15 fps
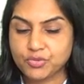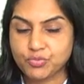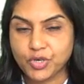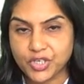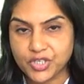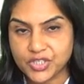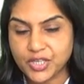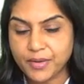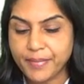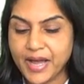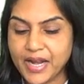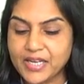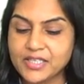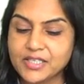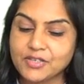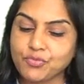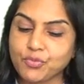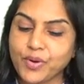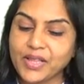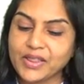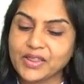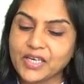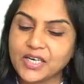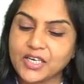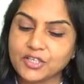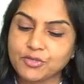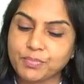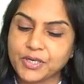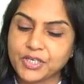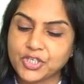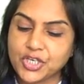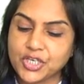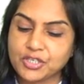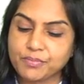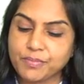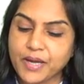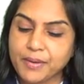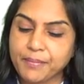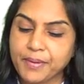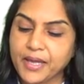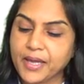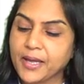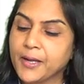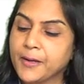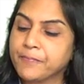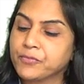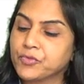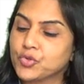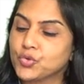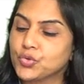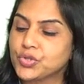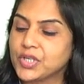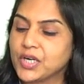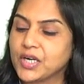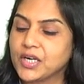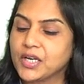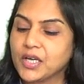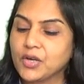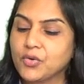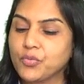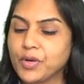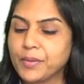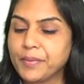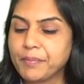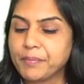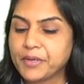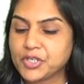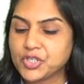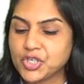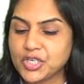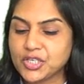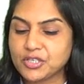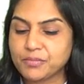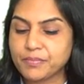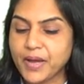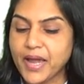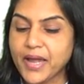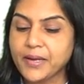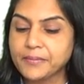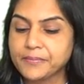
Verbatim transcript: What is the balance? If one third is purchased by B, two third will be purchased by